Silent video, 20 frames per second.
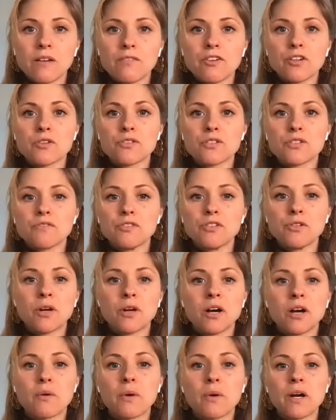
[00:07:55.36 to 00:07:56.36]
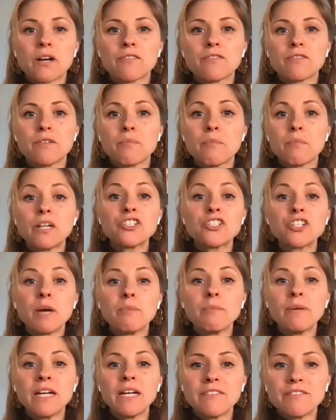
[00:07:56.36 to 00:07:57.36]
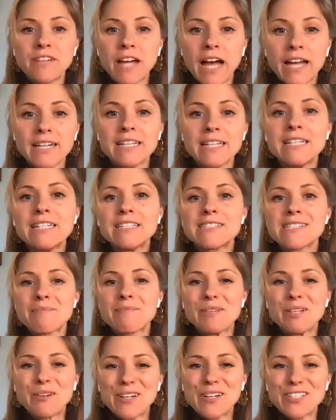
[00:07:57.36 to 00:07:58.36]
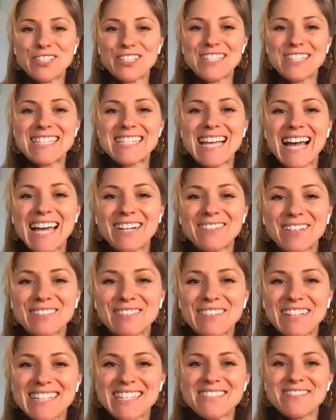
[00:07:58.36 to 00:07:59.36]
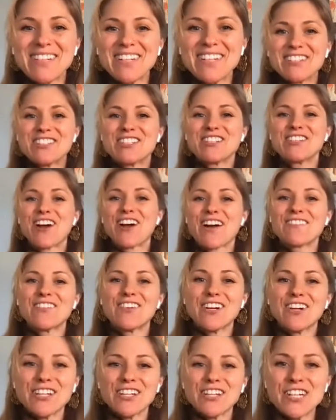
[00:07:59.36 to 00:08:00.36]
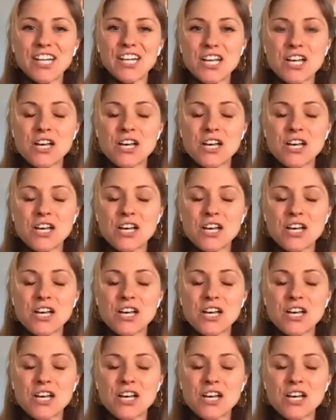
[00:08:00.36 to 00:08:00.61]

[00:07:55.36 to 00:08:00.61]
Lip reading: For those of you who are aware of panchakarma, if not, send me questions. I don't want to make this video too long for you.